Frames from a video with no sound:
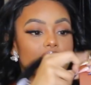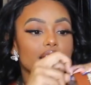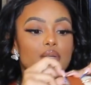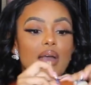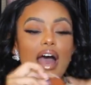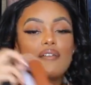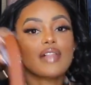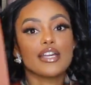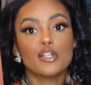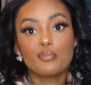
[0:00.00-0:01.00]
then you
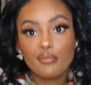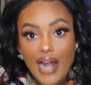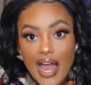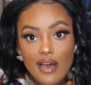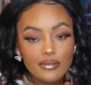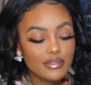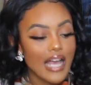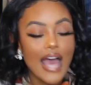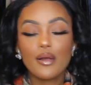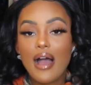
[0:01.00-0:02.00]
have like your brown.
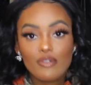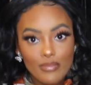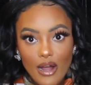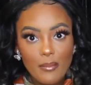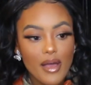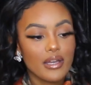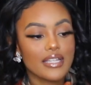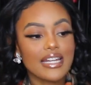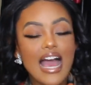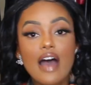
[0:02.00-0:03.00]
I don't have a brown belt.
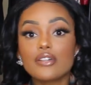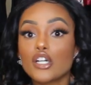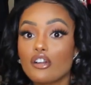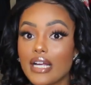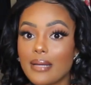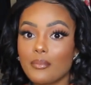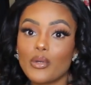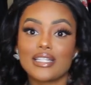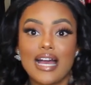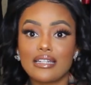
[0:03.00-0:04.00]
And then I have a cream,
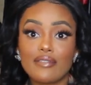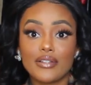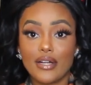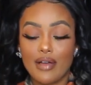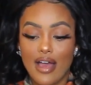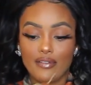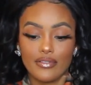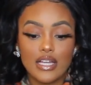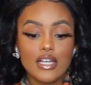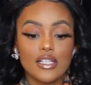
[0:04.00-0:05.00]
which I definitely don't
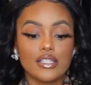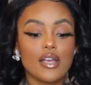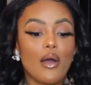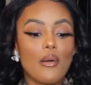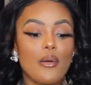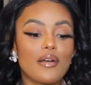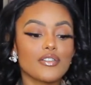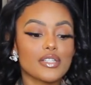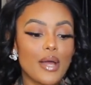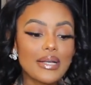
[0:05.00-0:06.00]
have. So,
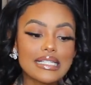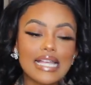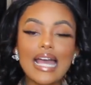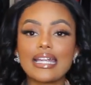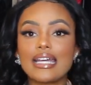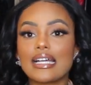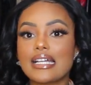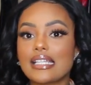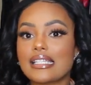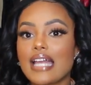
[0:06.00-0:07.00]
so excited
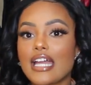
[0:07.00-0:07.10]
because it's